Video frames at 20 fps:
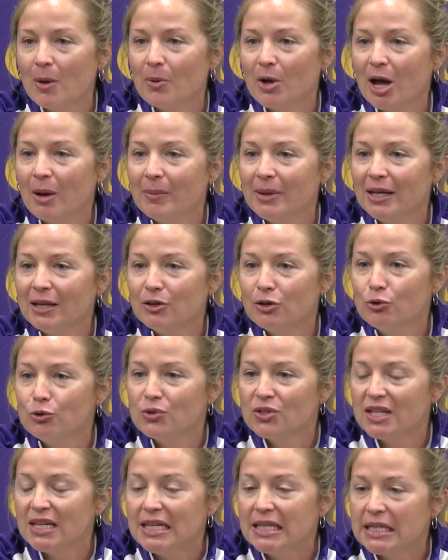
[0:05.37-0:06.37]
upcoming new
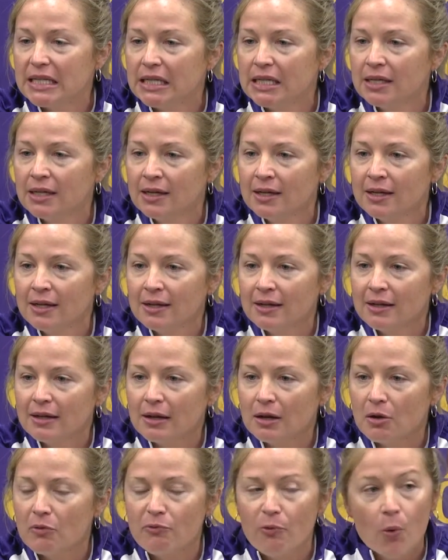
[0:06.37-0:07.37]
season
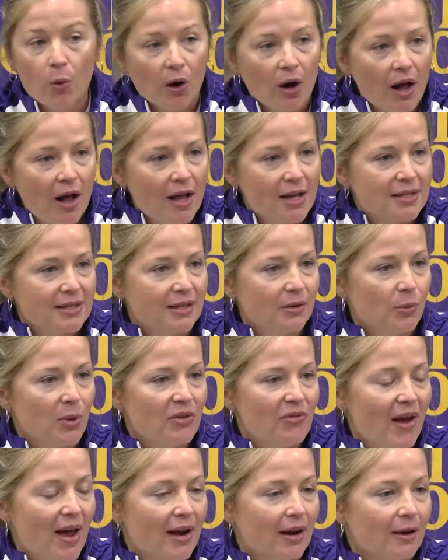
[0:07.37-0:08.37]
for us, and
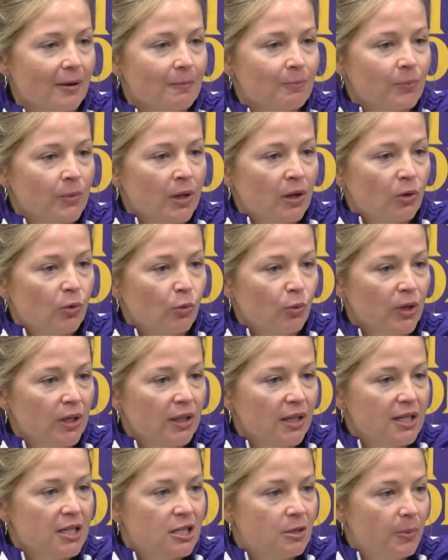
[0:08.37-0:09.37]
we've had a
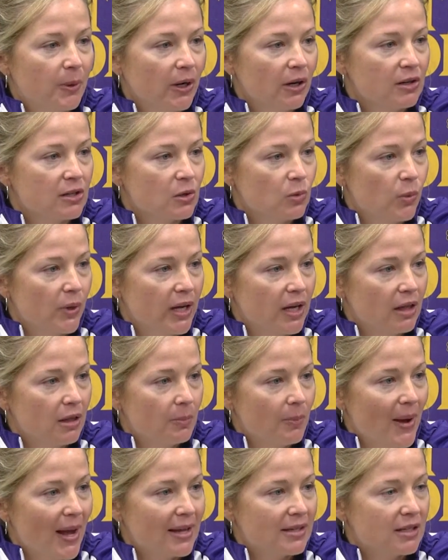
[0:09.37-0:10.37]
really spirited week
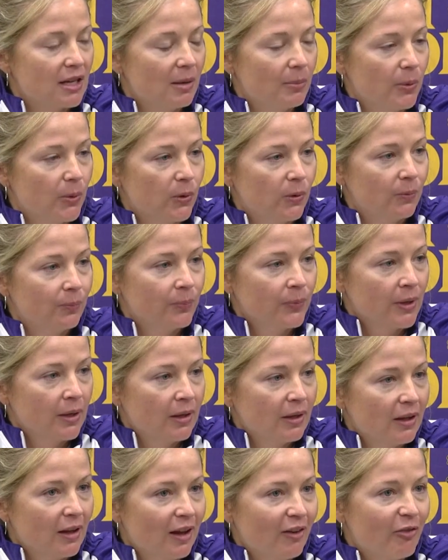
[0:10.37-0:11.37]
the past couple
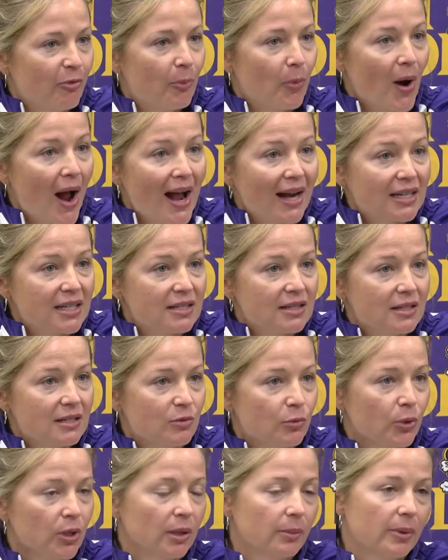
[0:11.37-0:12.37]
of
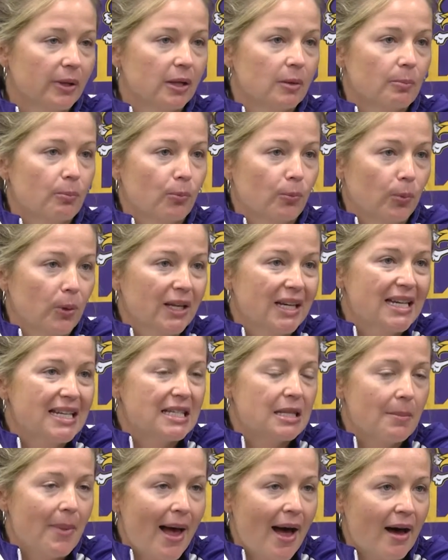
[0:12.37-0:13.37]
practices. Really
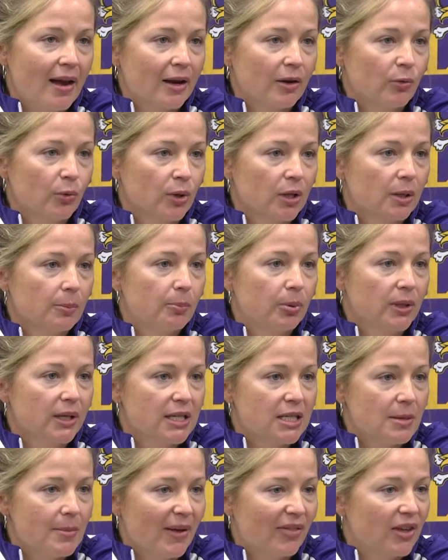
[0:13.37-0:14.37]
pleased about it. Really
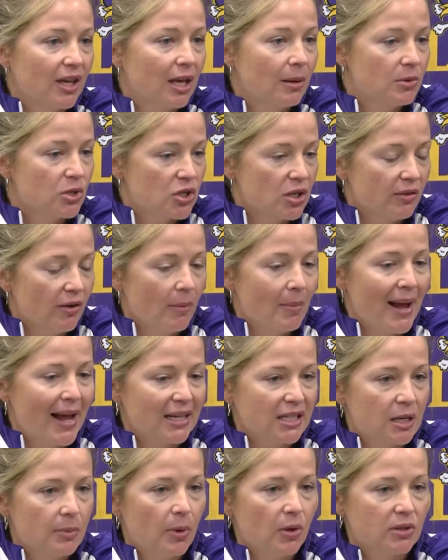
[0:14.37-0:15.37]
pleased about the chemistry of our
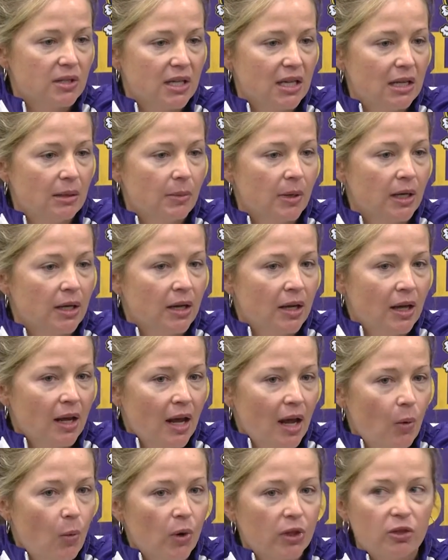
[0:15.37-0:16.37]
basketball team and
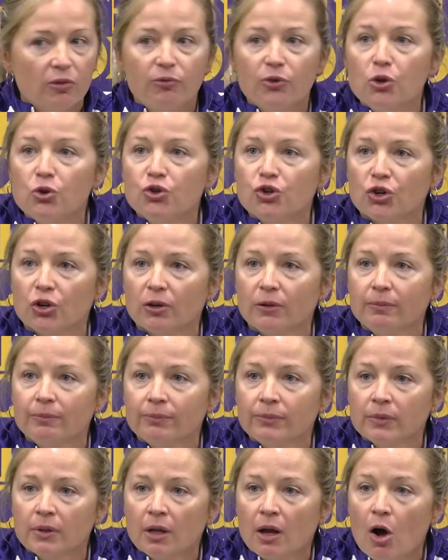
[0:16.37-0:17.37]
what the future
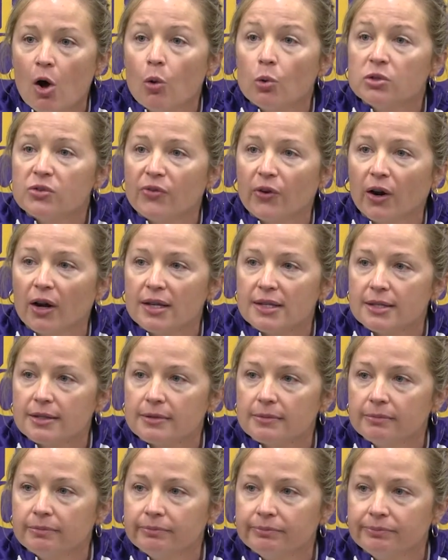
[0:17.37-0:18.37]
holds for us.